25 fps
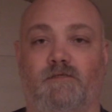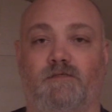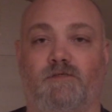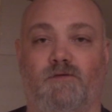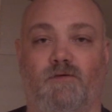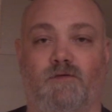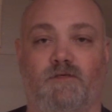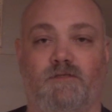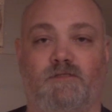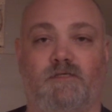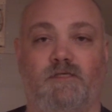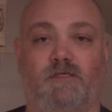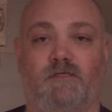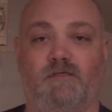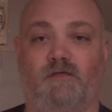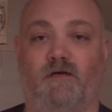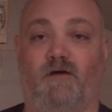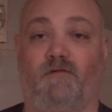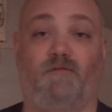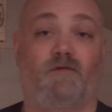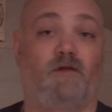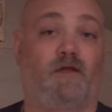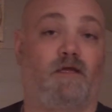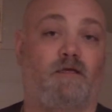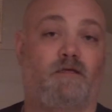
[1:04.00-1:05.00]
sort of see
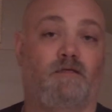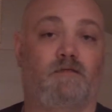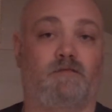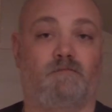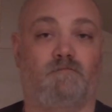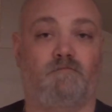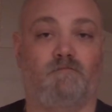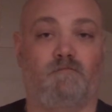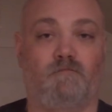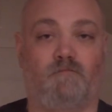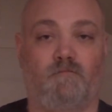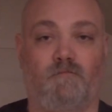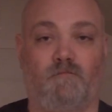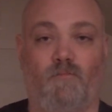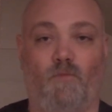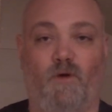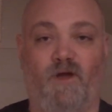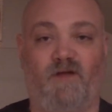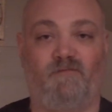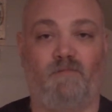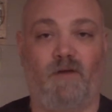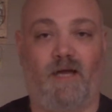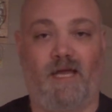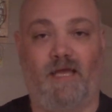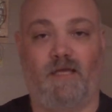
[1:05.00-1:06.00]
stuff and I can
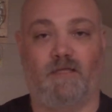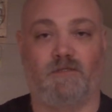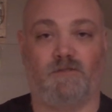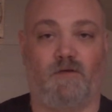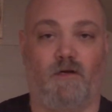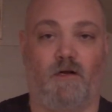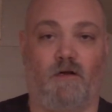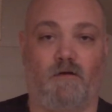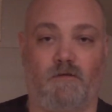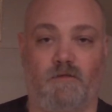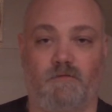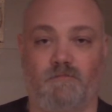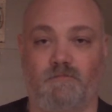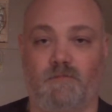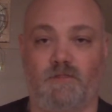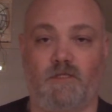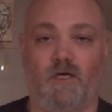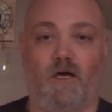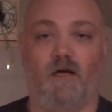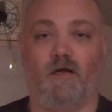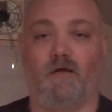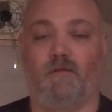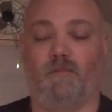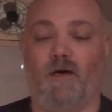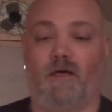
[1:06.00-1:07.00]
wave my hands around and
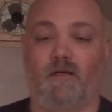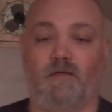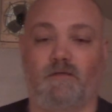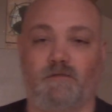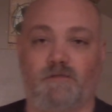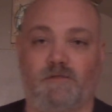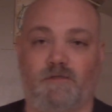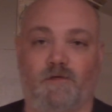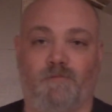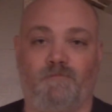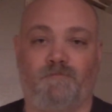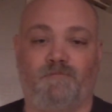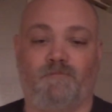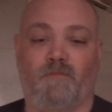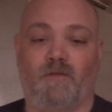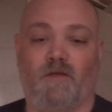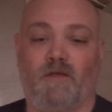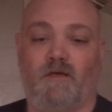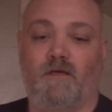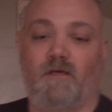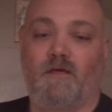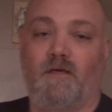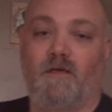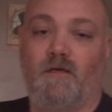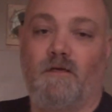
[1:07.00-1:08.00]
talk about it. So
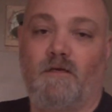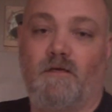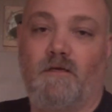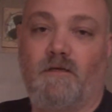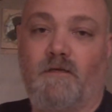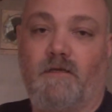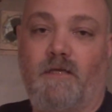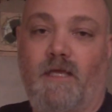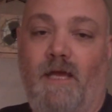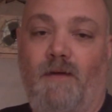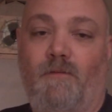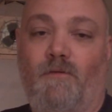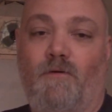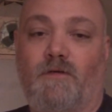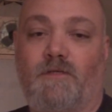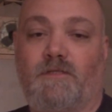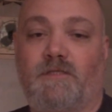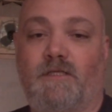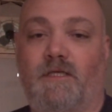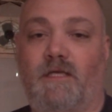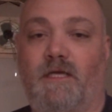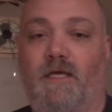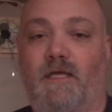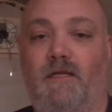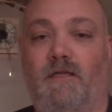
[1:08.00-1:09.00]
camera work's
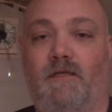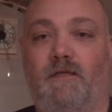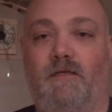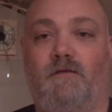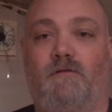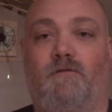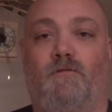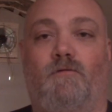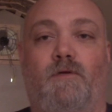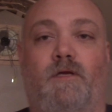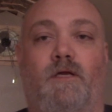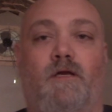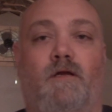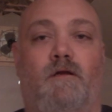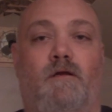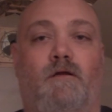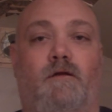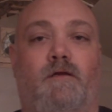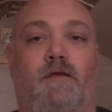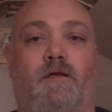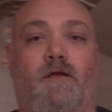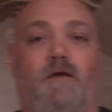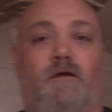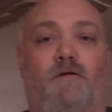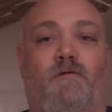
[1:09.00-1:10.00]
going to get a little
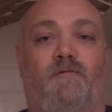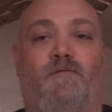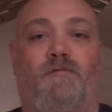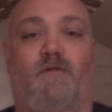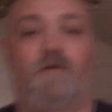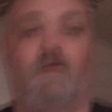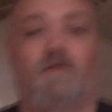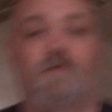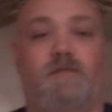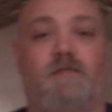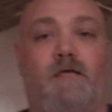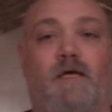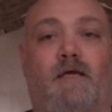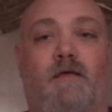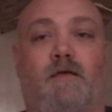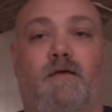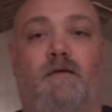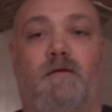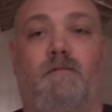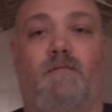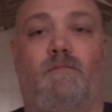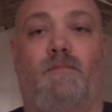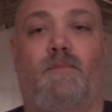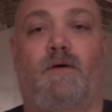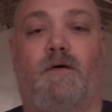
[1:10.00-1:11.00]
weird here for a
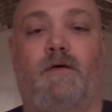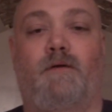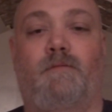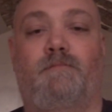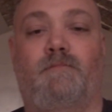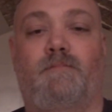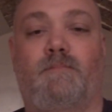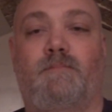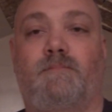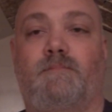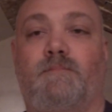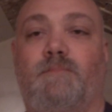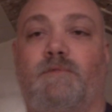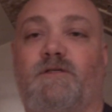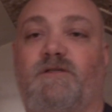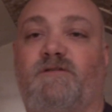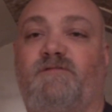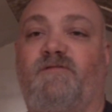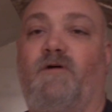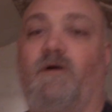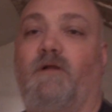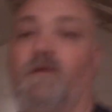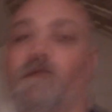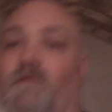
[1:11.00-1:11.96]
second, but just follow